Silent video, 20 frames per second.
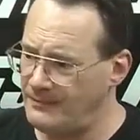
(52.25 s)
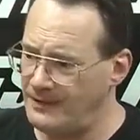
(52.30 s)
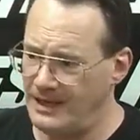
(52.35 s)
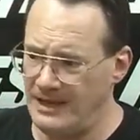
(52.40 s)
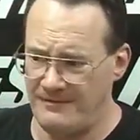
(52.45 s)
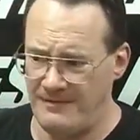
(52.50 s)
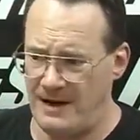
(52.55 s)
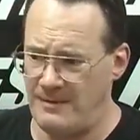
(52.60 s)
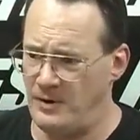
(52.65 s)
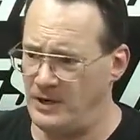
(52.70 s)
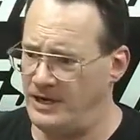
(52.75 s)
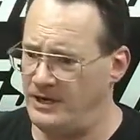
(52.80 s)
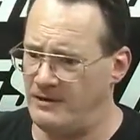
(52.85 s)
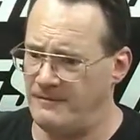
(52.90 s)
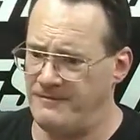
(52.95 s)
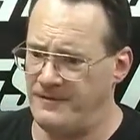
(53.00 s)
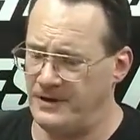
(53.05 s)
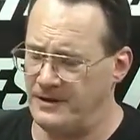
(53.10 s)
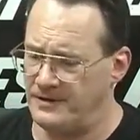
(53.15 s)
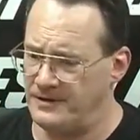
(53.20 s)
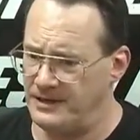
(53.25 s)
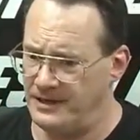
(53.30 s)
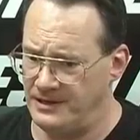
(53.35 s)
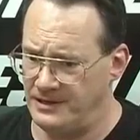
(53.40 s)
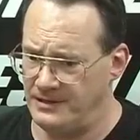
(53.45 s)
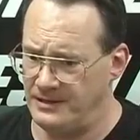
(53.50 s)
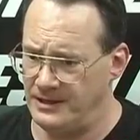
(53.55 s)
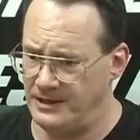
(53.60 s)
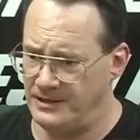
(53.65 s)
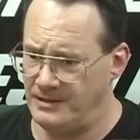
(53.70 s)
if I'm going to interfere
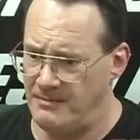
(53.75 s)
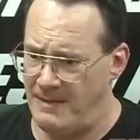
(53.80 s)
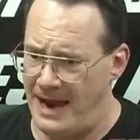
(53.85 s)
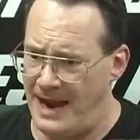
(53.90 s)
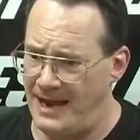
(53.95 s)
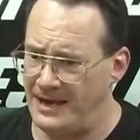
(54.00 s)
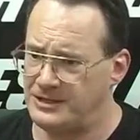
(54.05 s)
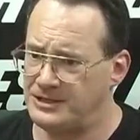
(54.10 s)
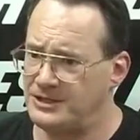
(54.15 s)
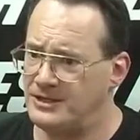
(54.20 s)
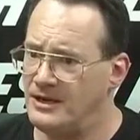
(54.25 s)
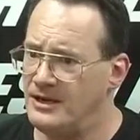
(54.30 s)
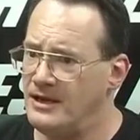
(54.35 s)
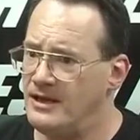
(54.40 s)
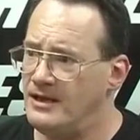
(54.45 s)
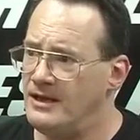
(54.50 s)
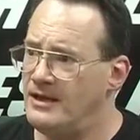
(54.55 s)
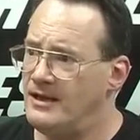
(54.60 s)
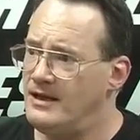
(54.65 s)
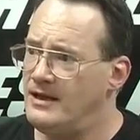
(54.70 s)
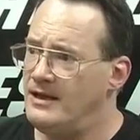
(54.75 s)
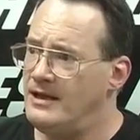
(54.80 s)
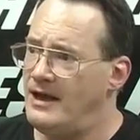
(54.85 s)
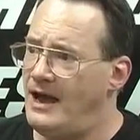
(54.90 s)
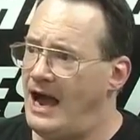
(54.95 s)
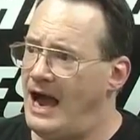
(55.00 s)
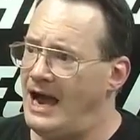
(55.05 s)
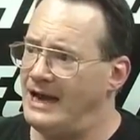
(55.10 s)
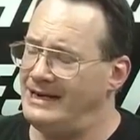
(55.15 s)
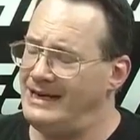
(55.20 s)
in the match,
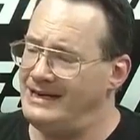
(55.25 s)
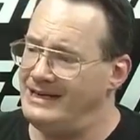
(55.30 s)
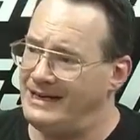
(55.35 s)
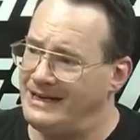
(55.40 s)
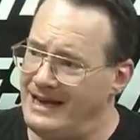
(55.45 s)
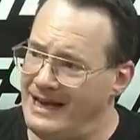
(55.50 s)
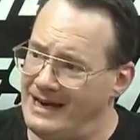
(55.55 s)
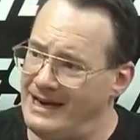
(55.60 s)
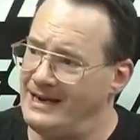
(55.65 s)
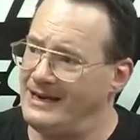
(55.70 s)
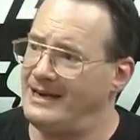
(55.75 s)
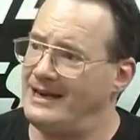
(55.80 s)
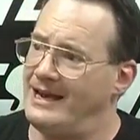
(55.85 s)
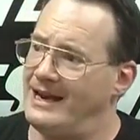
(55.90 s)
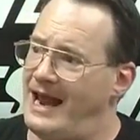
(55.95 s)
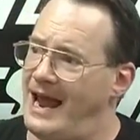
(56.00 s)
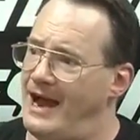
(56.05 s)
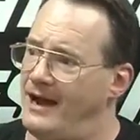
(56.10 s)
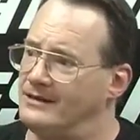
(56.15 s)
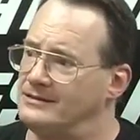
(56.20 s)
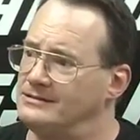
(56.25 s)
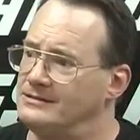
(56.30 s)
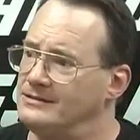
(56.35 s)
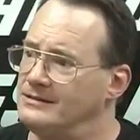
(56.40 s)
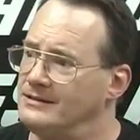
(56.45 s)
I need to get in and get out.